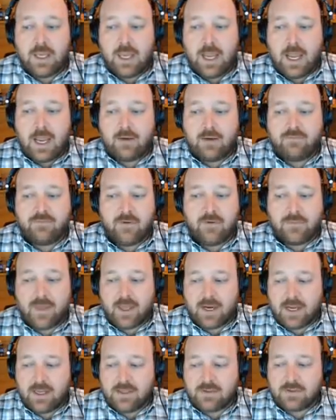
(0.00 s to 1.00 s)
And from
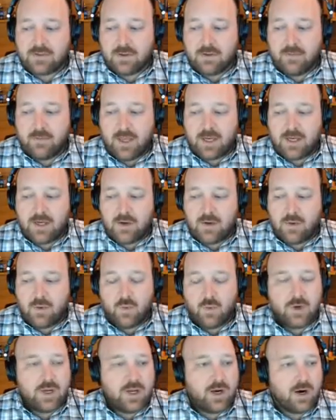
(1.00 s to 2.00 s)
that Insert menu,
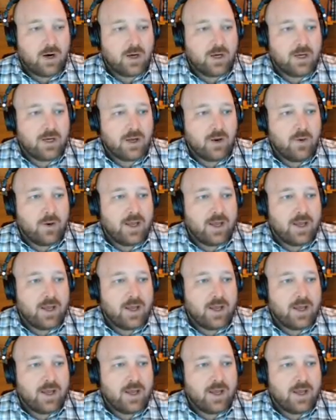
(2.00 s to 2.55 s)
we are going to go